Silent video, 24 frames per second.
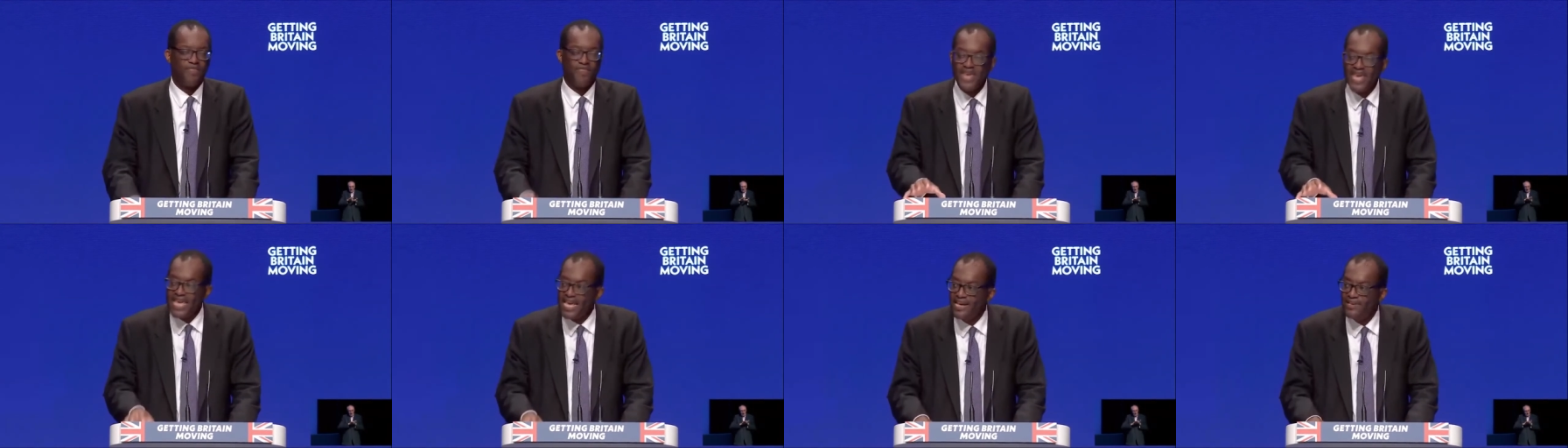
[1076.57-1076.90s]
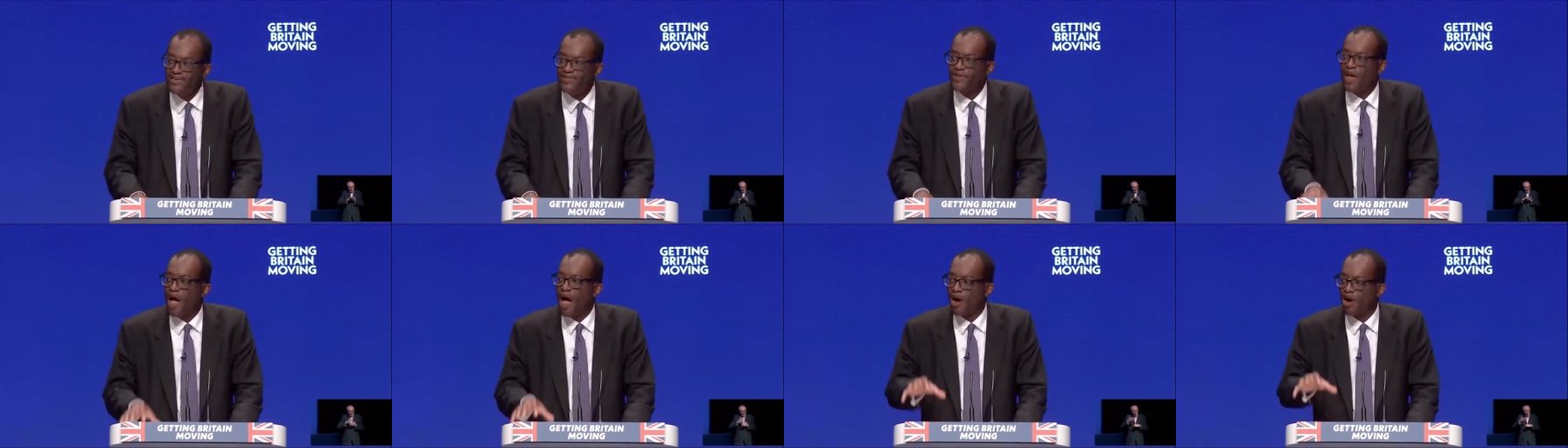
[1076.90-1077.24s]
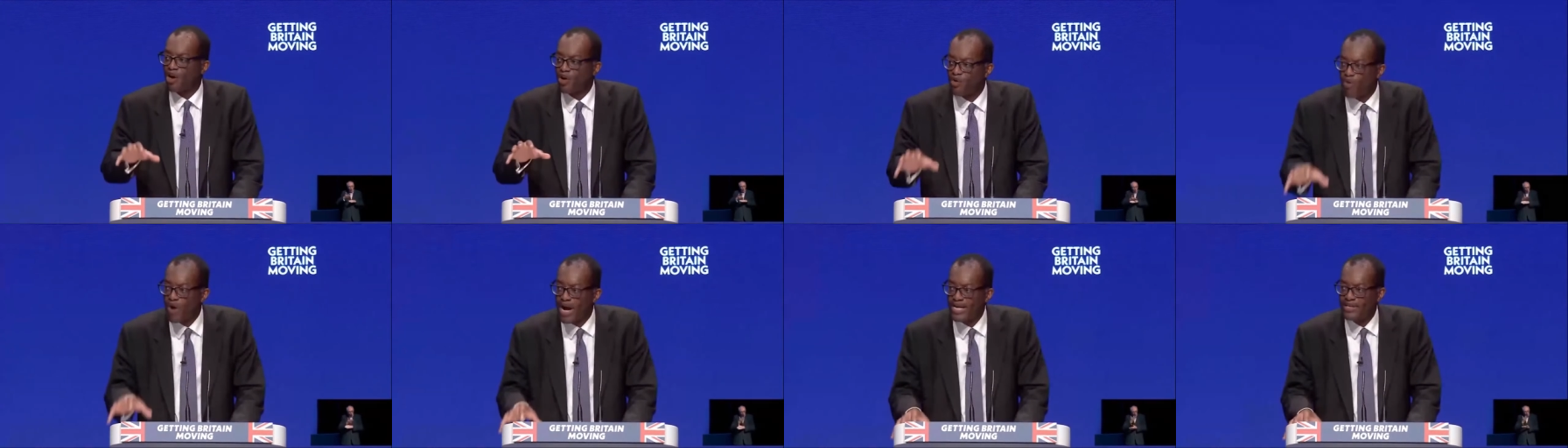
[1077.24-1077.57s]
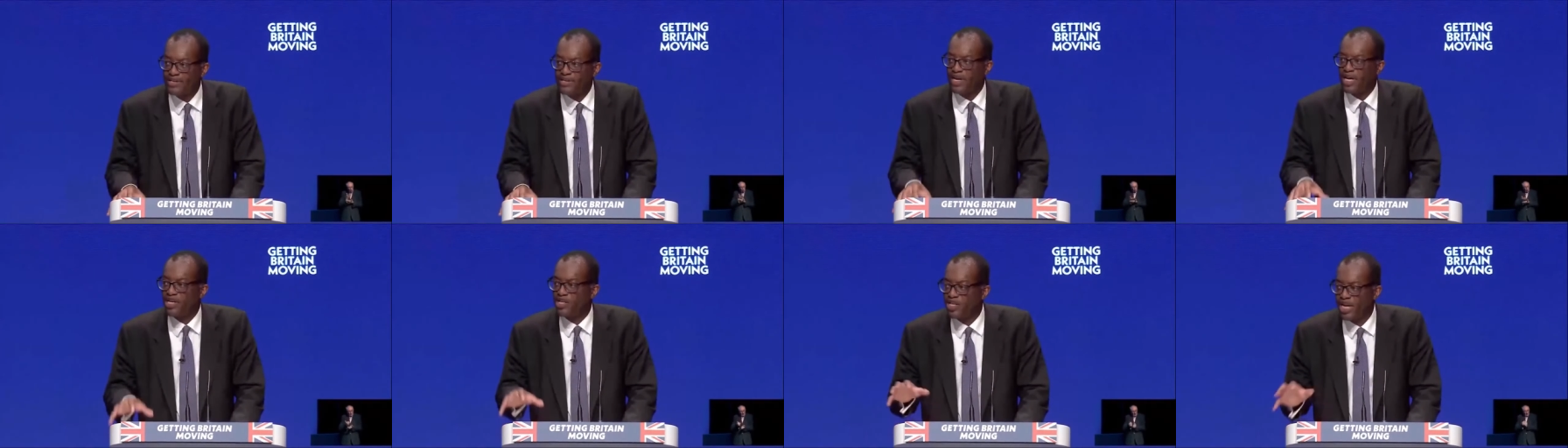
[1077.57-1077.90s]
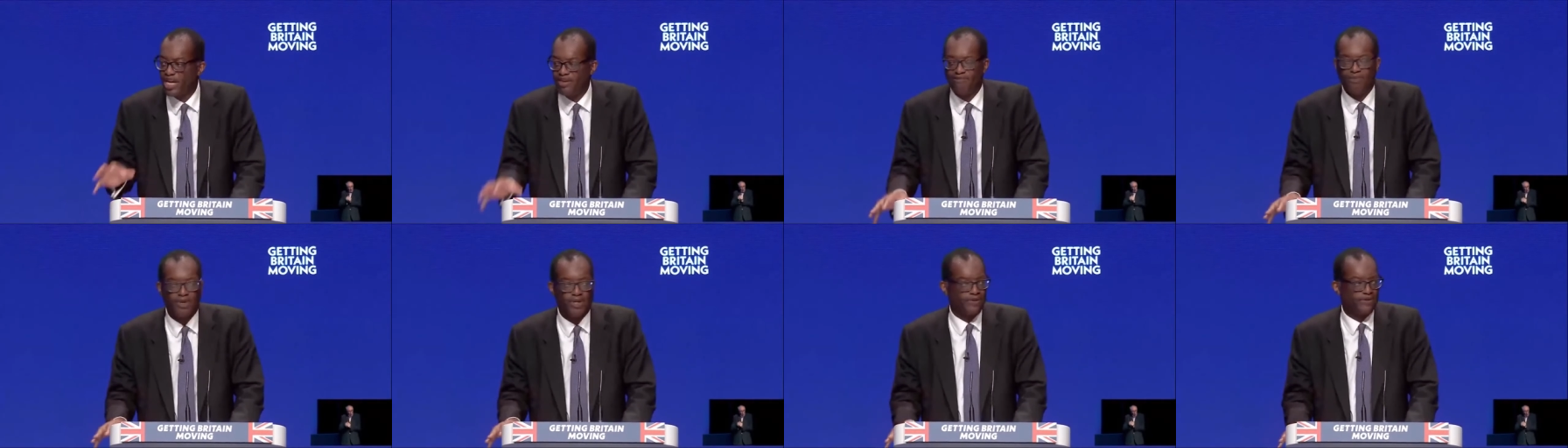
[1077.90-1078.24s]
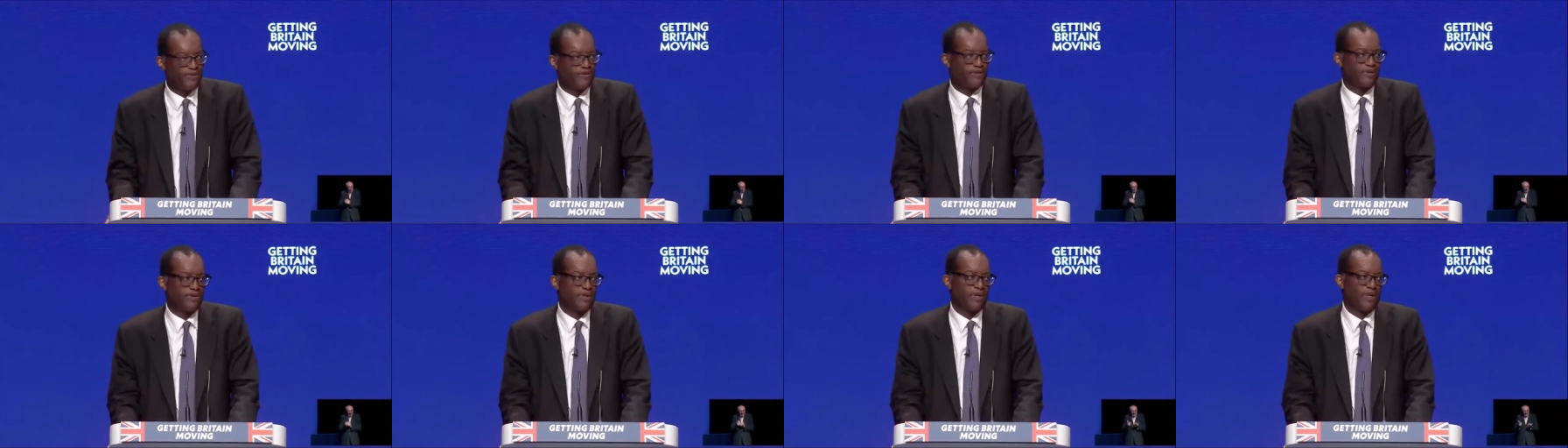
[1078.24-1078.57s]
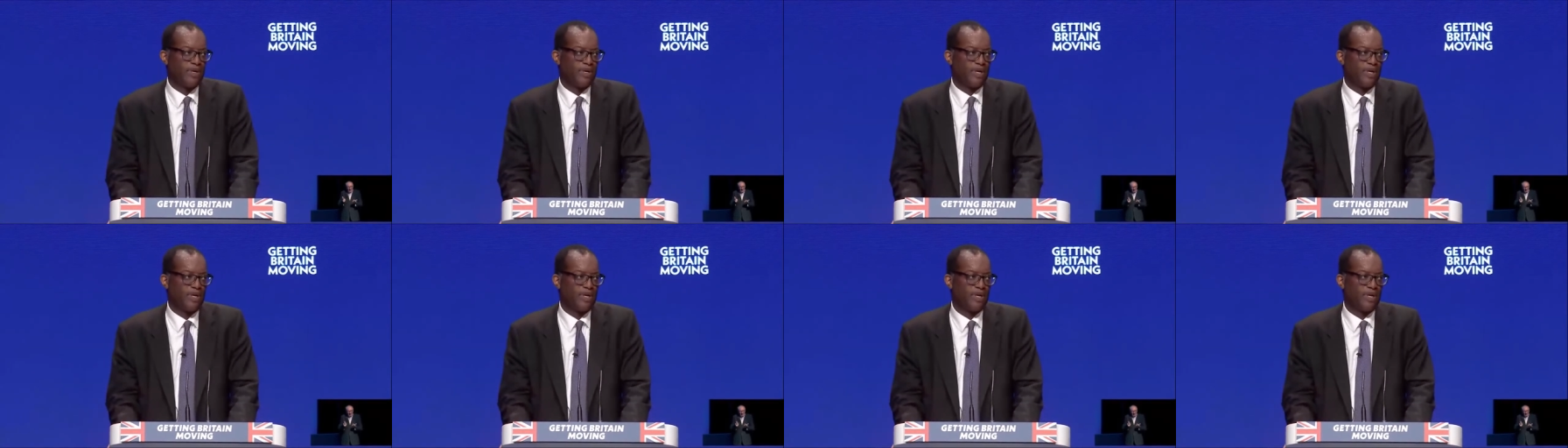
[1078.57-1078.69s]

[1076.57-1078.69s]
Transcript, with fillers: These are great achievements,